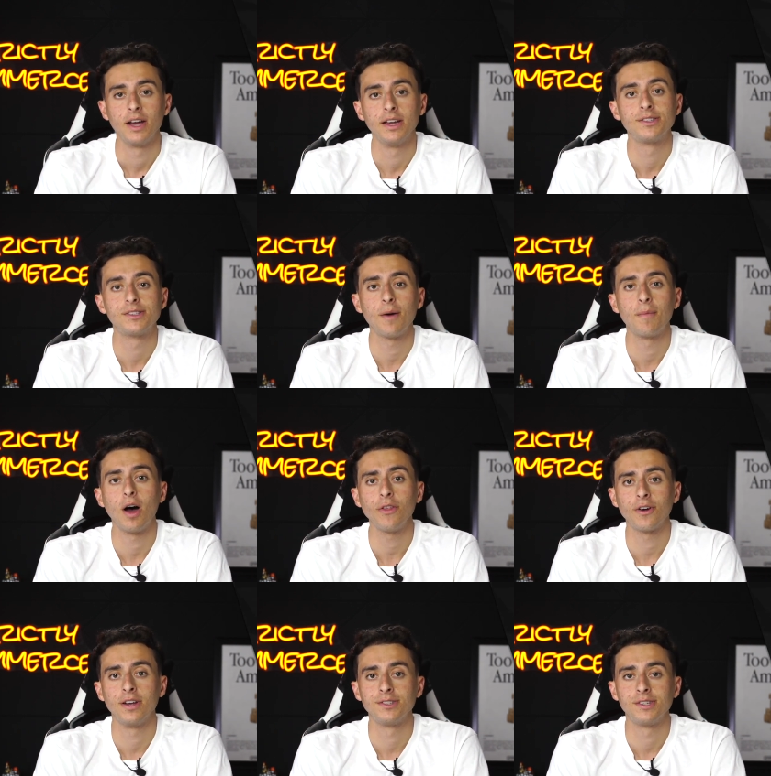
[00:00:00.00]
In some
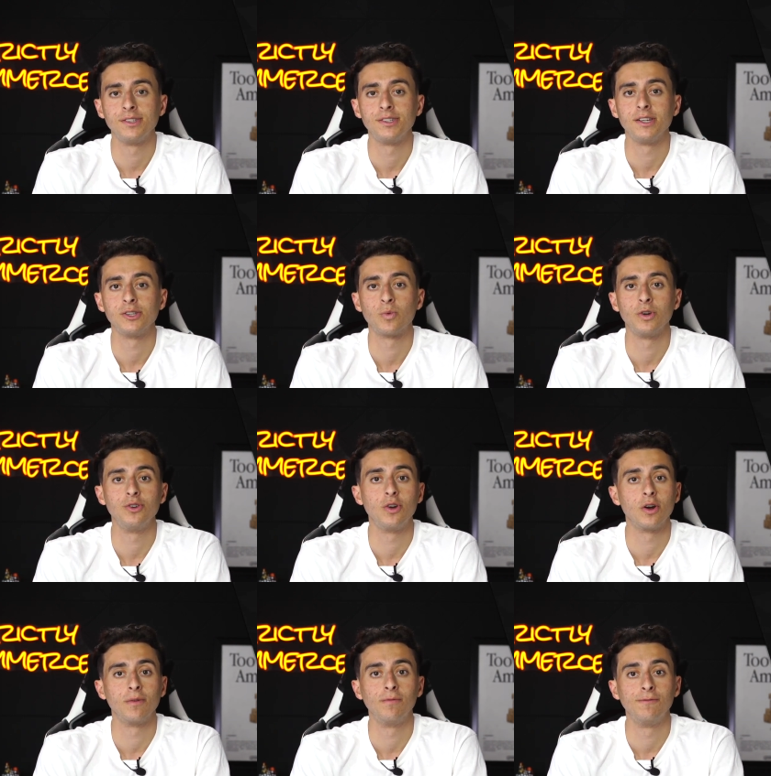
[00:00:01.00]
other instances, when you
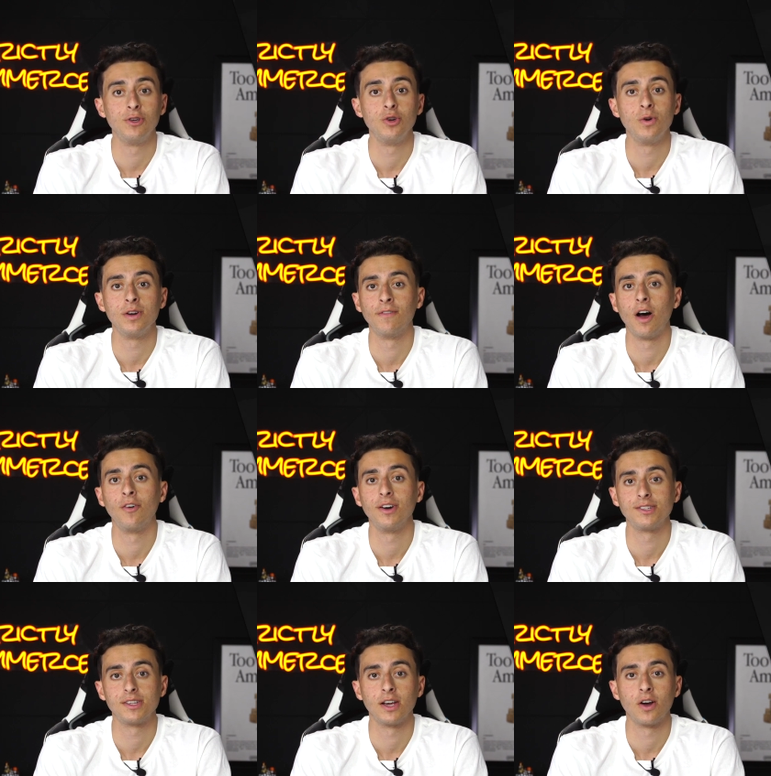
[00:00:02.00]
go to view a
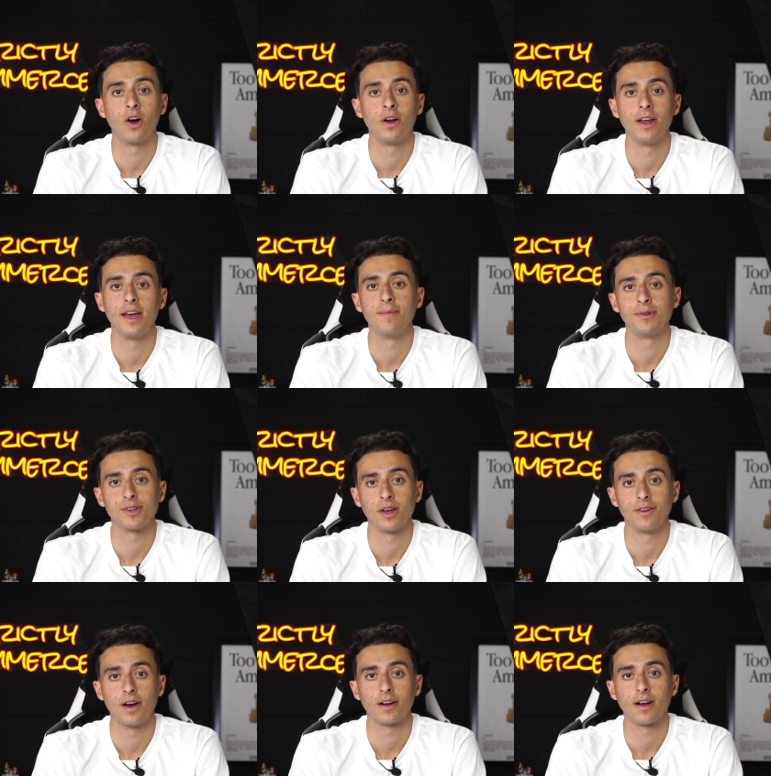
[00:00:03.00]
listing on
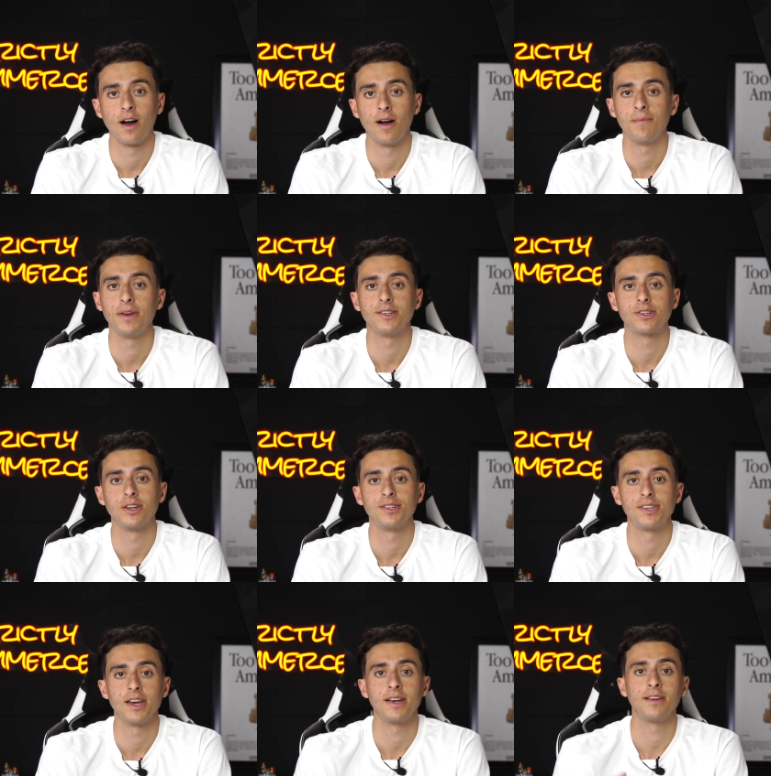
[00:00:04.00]
Amazon.com, it's going to
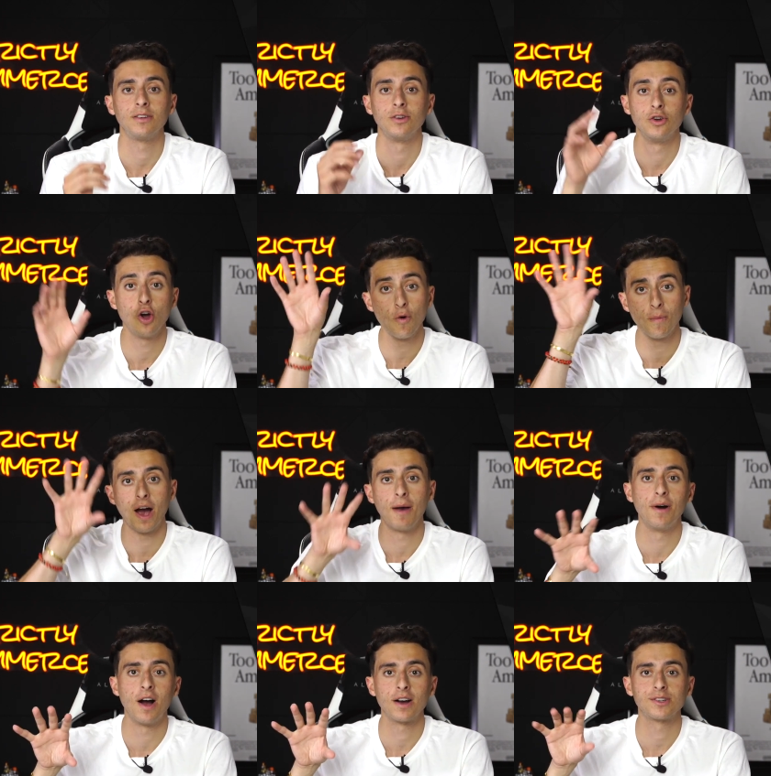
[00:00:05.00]
say no buy
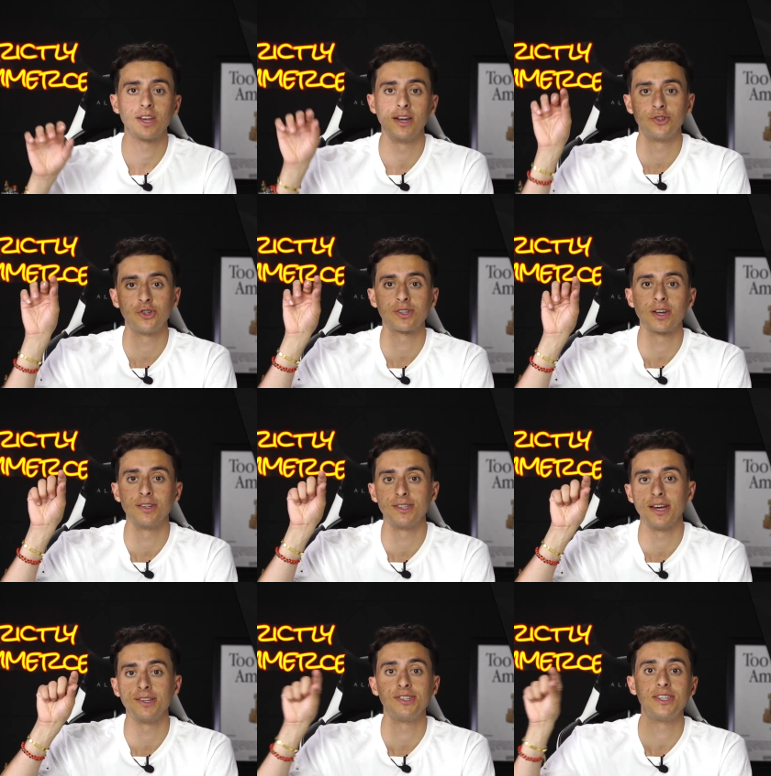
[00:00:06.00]
box, and it's just going to
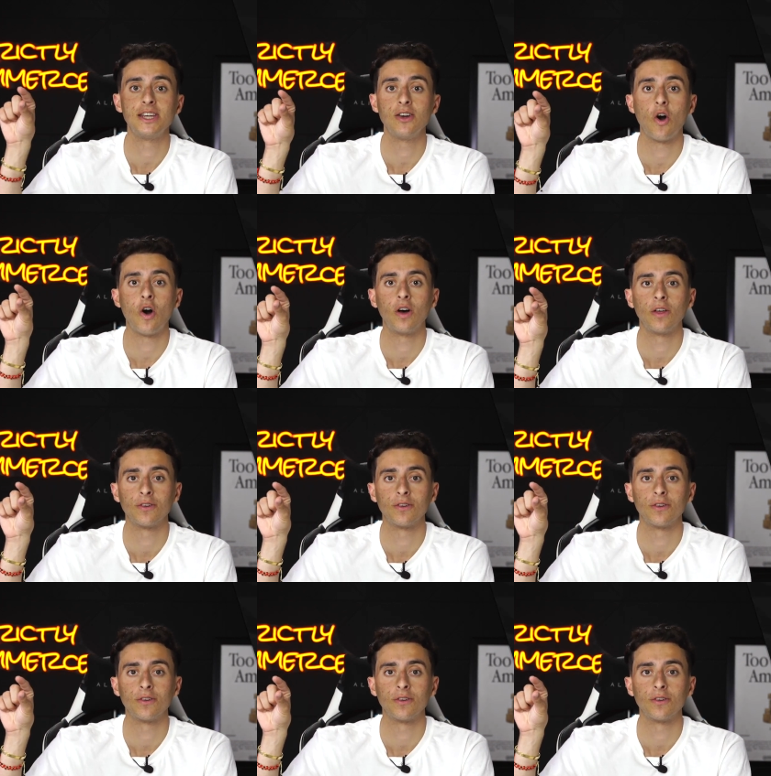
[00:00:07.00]
say see all